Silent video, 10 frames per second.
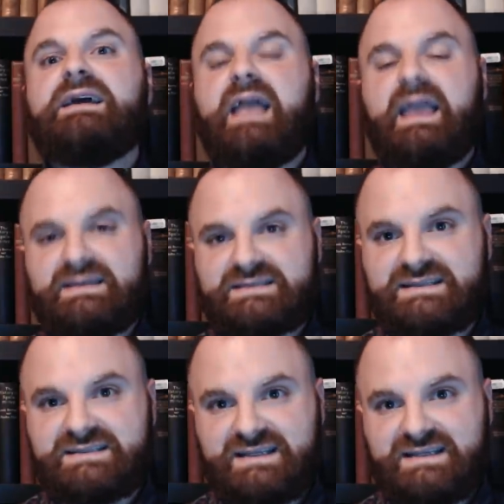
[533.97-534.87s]

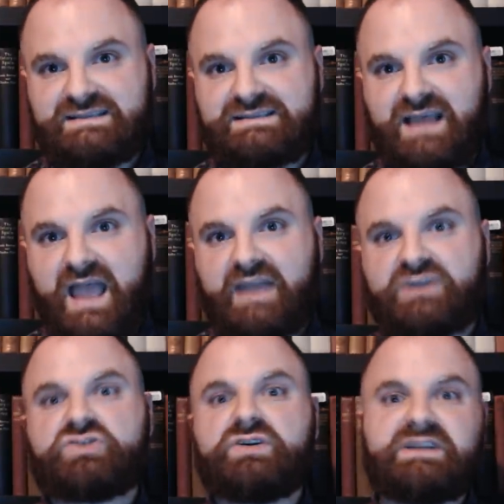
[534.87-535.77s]
entities and
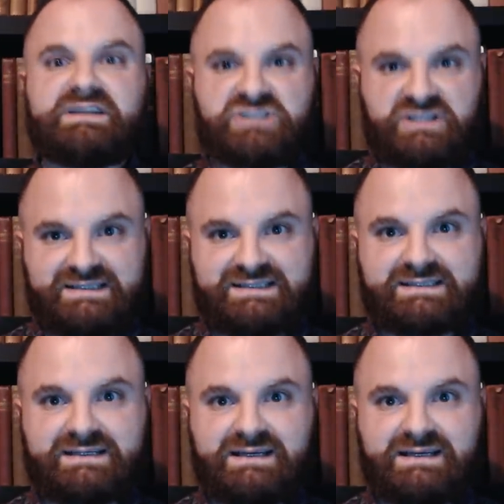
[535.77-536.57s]
traditions.